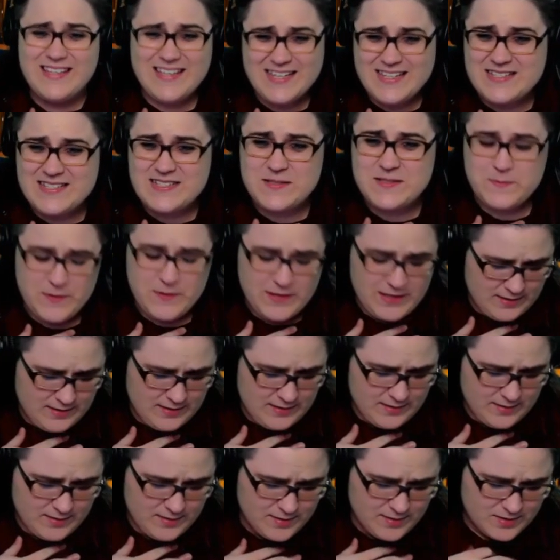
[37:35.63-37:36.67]
"Kiss me,"
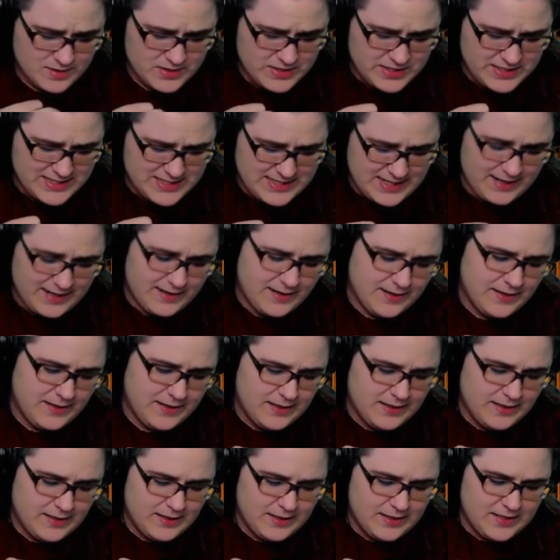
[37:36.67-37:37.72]
she said.
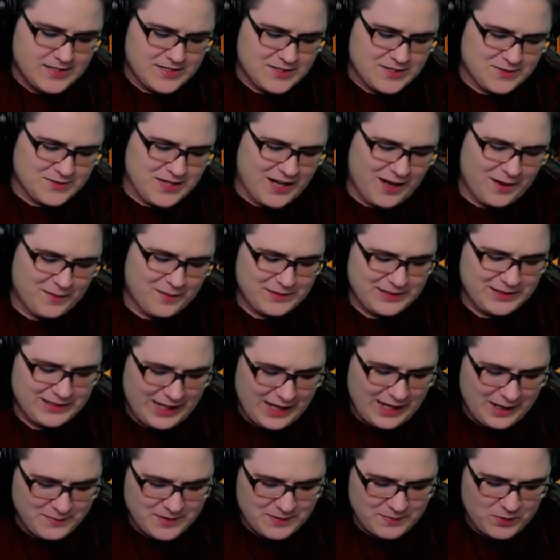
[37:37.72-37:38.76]
So Tom
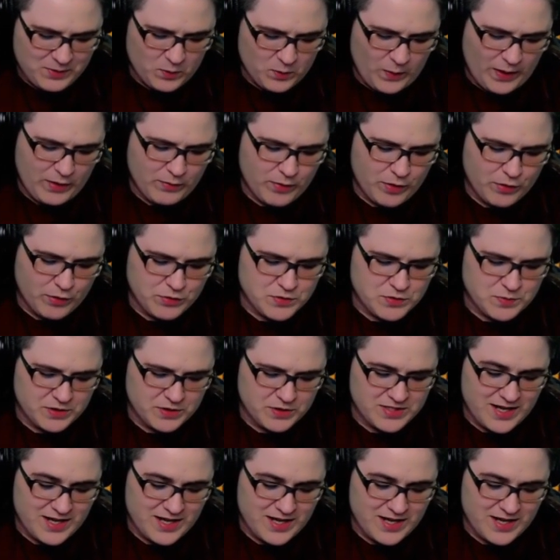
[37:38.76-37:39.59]
climbed up the white rose